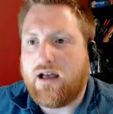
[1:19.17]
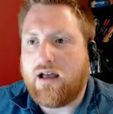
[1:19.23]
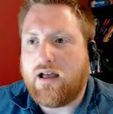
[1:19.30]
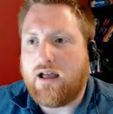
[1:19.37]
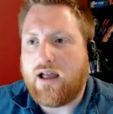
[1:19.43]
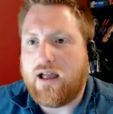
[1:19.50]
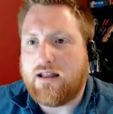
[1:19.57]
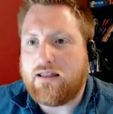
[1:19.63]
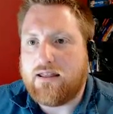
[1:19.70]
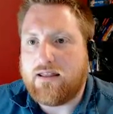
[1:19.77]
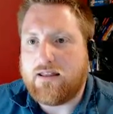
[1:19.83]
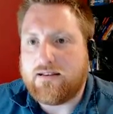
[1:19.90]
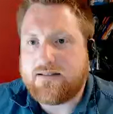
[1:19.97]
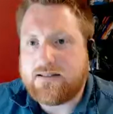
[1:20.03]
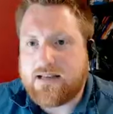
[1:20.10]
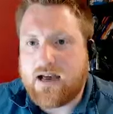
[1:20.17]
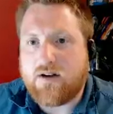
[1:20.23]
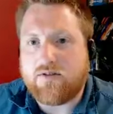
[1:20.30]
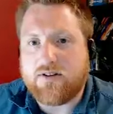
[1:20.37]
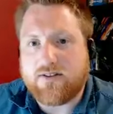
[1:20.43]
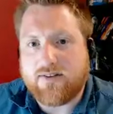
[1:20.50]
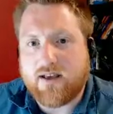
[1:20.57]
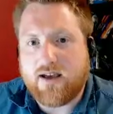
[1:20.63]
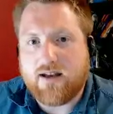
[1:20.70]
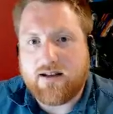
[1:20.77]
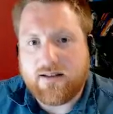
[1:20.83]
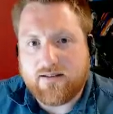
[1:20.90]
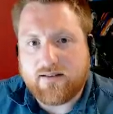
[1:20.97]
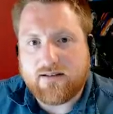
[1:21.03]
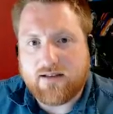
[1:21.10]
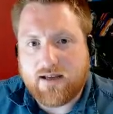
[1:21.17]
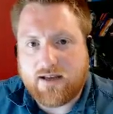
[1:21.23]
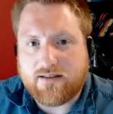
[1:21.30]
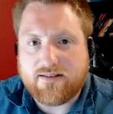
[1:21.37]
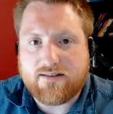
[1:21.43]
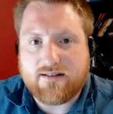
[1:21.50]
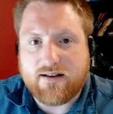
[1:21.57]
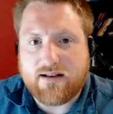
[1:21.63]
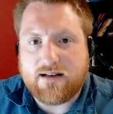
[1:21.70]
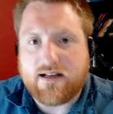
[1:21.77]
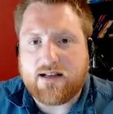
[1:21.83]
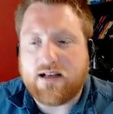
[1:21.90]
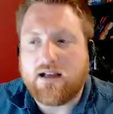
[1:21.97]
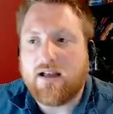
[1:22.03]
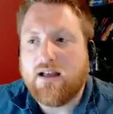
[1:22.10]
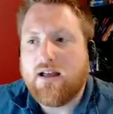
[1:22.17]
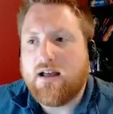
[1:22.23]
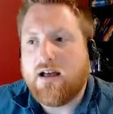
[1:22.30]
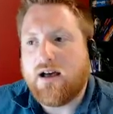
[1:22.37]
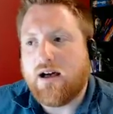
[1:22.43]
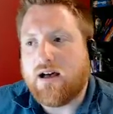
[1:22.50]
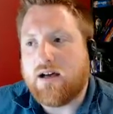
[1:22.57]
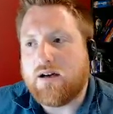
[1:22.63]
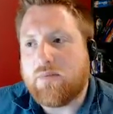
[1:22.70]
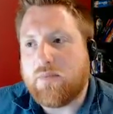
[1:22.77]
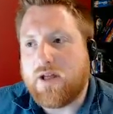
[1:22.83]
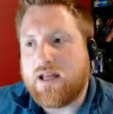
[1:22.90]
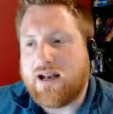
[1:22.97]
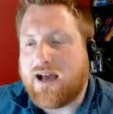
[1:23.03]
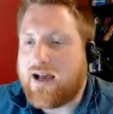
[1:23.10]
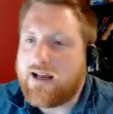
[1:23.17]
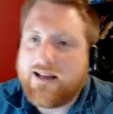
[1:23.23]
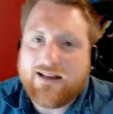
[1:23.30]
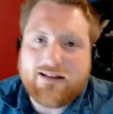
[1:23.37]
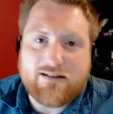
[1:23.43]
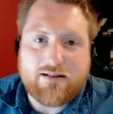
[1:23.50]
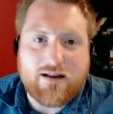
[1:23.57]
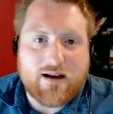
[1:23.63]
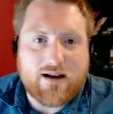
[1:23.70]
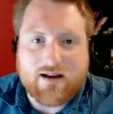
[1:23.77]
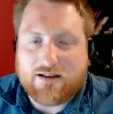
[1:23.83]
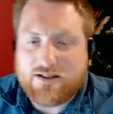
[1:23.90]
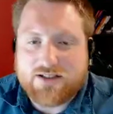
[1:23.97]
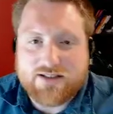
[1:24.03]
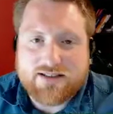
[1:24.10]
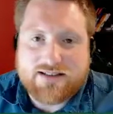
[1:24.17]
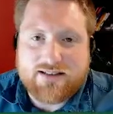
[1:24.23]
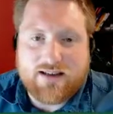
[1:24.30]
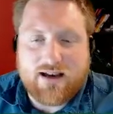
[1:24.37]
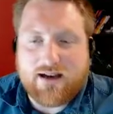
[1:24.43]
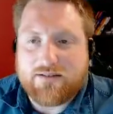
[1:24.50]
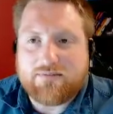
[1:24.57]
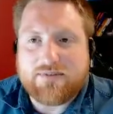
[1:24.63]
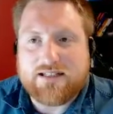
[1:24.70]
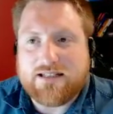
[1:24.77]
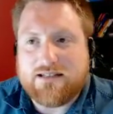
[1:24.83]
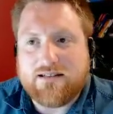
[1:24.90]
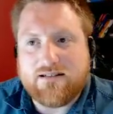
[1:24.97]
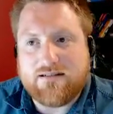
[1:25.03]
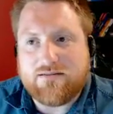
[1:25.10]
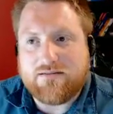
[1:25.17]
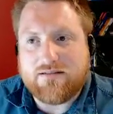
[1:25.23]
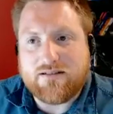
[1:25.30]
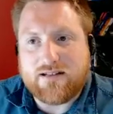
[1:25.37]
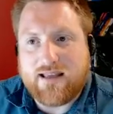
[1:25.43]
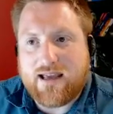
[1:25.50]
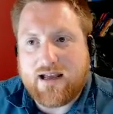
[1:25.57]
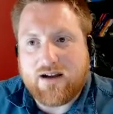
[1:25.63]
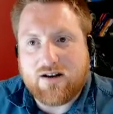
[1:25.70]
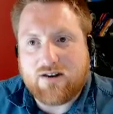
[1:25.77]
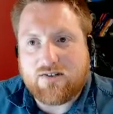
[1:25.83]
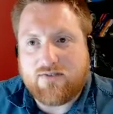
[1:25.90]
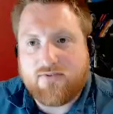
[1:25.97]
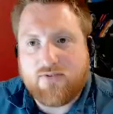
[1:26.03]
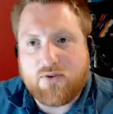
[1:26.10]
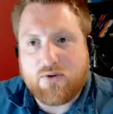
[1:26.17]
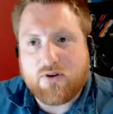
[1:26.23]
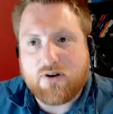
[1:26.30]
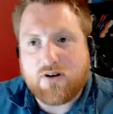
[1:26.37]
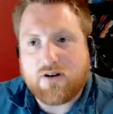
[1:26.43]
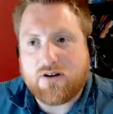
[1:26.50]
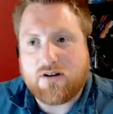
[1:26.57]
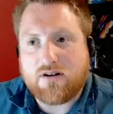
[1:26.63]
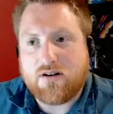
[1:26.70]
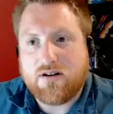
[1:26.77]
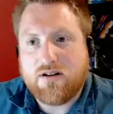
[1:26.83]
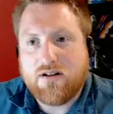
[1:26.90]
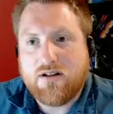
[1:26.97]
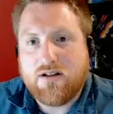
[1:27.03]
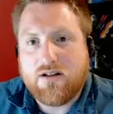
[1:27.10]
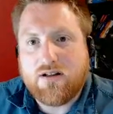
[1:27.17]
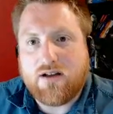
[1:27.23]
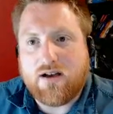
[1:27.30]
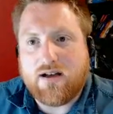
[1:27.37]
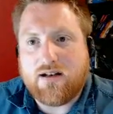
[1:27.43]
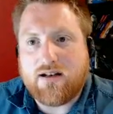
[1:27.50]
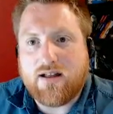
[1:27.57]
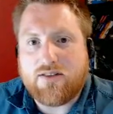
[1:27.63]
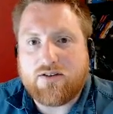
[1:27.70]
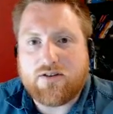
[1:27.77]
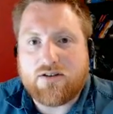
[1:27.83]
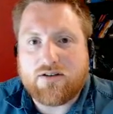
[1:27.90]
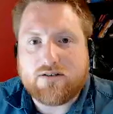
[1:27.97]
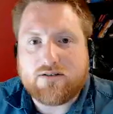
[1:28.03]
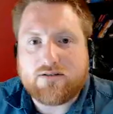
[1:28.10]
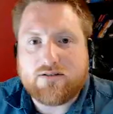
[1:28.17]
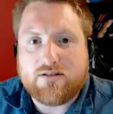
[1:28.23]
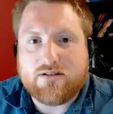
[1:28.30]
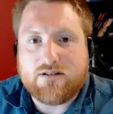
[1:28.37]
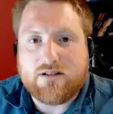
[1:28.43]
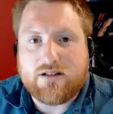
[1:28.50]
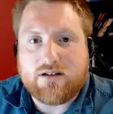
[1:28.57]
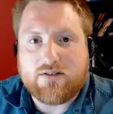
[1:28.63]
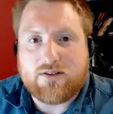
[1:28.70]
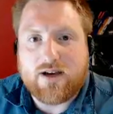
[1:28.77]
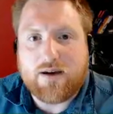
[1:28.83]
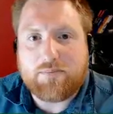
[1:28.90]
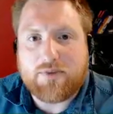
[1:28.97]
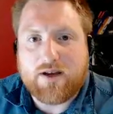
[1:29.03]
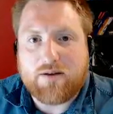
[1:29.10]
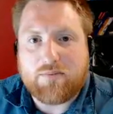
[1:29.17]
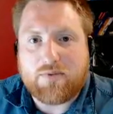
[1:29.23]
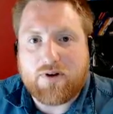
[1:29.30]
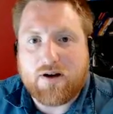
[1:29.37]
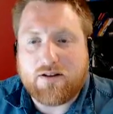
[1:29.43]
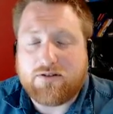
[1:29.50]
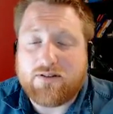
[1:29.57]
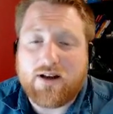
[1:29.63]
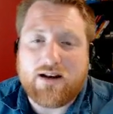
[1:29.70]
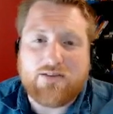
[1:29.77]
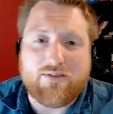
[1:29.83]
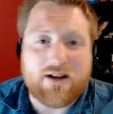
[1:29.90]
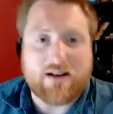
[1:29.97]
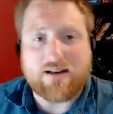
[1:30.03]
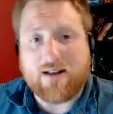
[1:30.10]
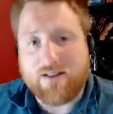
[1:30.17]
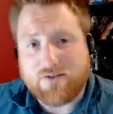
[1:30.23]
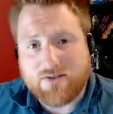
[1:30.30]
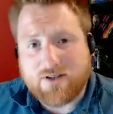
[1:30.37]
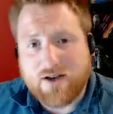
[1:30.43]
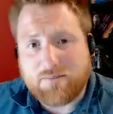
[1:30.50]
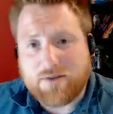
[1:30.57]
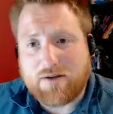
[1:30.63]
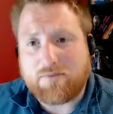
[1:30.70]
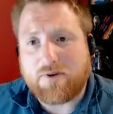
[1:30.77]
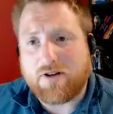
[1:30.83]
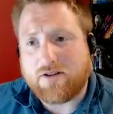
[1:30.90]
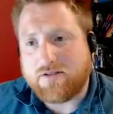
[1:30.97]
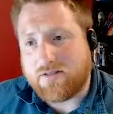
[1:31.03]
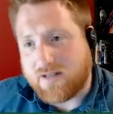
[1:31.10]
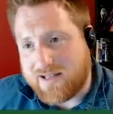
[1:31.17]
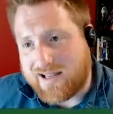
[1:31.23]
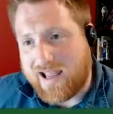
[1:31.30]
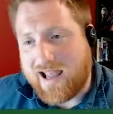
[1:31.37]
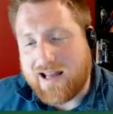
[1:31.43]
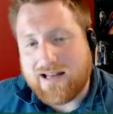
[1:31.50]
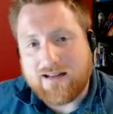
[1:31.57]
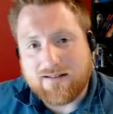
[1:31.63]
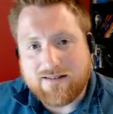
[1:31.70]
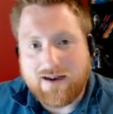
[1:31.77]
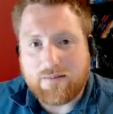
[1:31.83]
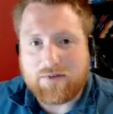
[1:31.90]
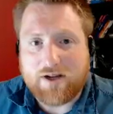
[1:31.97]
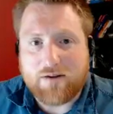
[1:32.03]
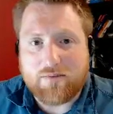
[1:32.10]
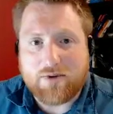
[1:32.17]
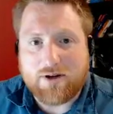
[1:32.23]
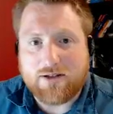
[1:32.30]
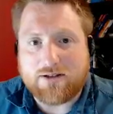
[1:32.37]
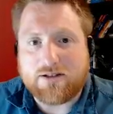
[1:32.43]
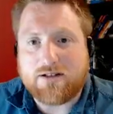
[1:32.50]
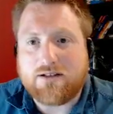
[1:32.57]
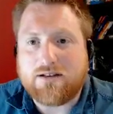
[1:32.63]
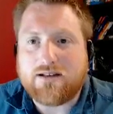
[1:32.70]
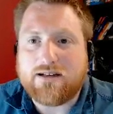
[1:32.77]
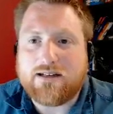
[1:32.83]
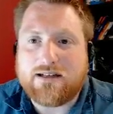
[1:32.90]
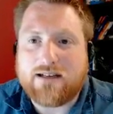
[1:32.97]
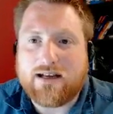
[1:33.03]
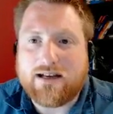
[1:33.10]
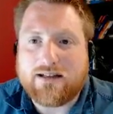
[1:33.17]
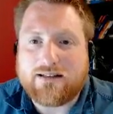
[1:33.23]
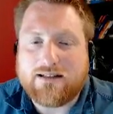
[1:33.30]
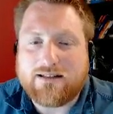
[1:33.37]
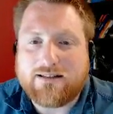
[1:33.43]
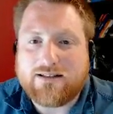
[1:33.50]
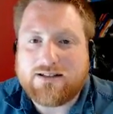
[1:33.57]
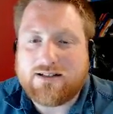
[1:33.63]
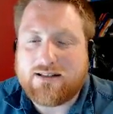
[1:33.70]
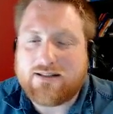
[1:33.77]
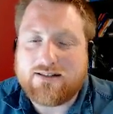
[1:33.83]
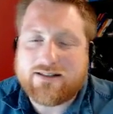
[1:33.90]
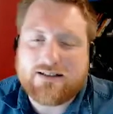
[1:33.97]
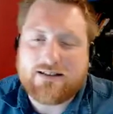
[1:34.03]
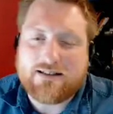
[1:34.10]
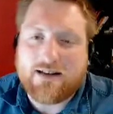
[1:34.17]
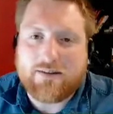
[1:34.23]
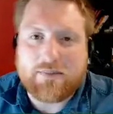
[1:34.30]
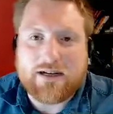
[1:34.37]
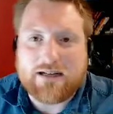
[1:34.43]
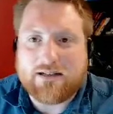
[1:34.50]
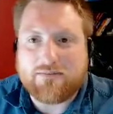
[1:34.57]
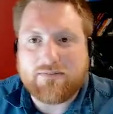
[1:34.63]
and the sound design is like stunning. Um, and I, I just didn't care for another you know top-down brawler not even another top-down brawler like any top-down brawler like I, it's just it's just not my